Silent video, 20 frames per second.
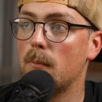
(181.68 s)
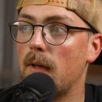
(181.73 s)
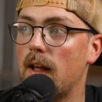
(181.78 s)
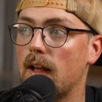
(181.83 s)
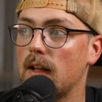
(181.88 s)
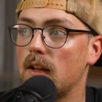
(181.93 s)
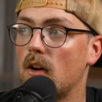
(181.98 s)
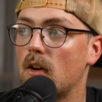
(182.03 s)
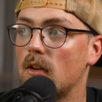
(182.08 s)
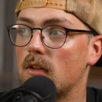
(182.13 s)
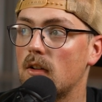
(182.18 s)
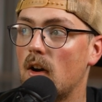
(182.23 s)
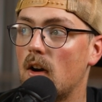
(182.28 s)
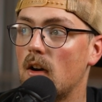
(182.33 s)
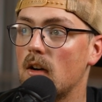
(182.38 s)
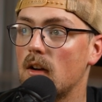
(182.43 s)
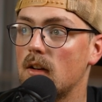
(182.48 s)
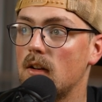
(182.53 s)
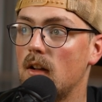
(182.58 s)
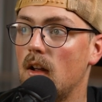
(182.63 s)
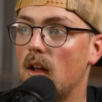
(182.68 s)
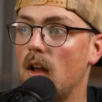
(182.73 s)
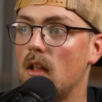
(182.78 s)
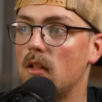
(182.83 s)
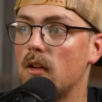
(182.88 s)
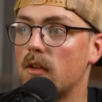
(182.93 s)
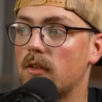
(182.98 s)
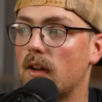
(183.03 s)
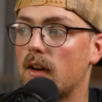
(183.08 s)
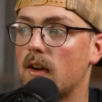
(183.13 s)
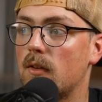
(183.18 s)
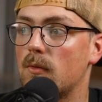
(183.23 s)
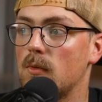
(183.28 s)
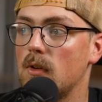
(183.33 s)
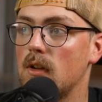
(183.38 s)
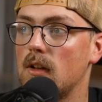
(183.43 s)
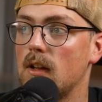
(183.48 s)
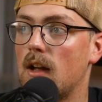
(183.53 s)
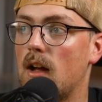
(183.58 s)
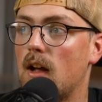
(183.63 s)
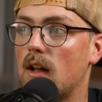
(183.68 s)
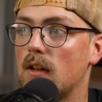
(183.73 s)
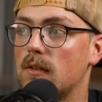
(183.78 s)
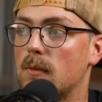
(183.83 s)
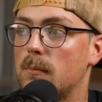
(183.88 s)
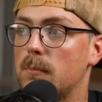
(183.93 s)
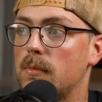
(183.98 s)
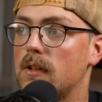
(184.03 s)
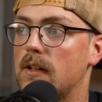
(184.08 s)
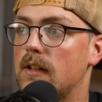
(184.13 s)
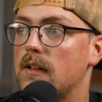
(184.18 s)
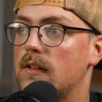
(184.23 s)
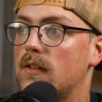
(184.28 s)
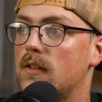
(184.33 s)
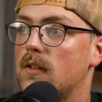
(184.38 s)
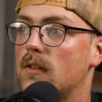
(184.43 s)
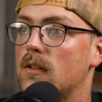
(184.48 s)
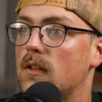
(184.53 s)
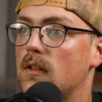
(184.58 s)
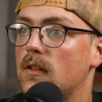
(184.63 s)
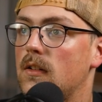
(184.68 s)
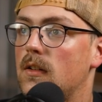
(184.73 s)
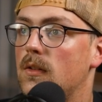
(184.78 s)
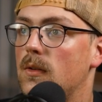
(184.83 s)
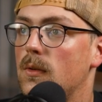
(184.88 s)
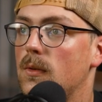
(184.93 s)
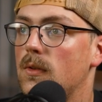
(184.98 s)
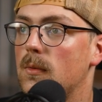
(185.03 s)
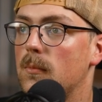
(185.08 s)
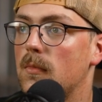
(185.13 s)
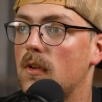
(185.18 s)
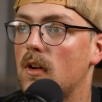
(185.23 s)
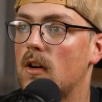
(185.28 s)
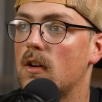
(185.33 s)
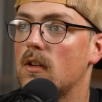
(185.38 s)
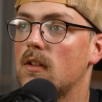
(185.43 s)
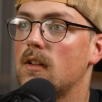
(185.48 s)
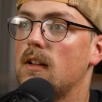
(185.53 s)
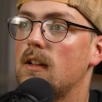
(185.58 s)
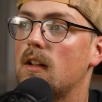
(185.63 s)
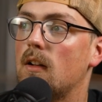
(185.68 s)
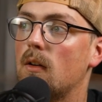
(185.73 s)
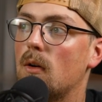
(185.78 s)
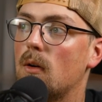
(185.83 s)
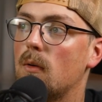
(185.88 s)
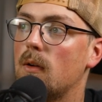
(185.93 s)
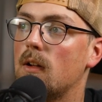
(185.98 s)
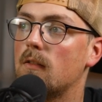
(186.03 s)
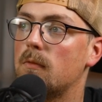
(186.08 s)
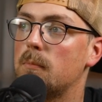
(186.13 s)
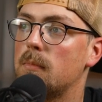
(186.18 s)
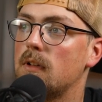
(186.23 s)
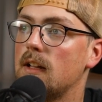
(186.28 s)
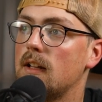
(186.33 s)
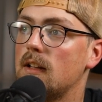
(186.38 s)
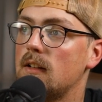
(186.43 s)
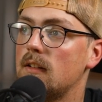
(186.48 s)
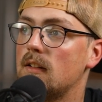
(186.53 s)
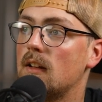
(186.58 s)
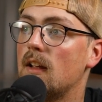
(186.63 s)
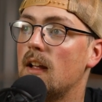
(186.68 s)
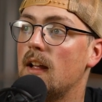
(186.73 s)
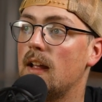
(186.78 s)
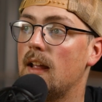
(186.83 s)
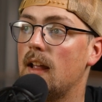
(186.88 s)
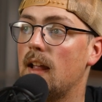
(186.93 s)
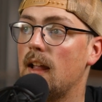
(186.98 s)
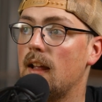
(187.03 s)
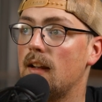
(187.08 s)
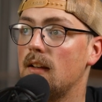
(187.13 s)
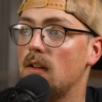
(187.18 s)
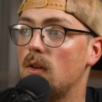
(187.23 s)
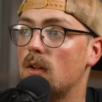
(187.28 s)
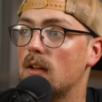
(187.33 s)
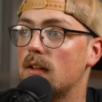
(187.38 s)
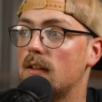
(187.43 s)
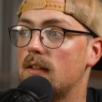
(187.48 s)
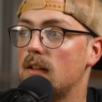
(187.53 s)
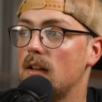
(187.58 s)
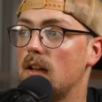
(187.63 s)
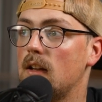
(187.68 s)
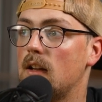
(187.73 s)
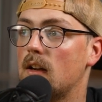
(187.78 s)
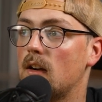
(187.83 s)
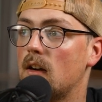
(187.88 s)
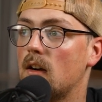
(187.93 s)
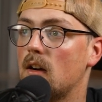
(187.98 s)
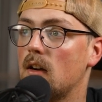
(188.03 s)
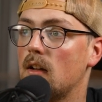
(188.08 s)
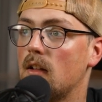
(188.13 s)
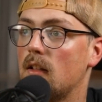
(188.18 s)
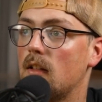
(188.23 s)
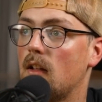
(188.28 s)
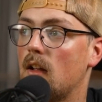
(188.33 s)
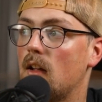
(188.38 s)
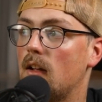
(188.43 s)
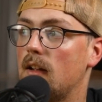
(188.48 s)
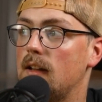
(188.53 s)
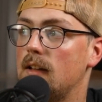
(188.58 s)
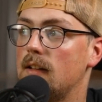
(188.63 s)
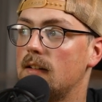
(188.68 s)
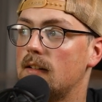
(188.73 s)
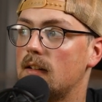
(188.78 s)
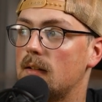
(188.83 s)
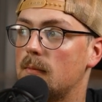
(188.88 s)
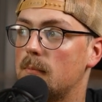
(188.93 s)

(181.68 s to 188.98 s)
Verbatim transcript: backyard garden. Looks like a really awesome place to, to do some gardening and growing of plants. And you can see here uh, he's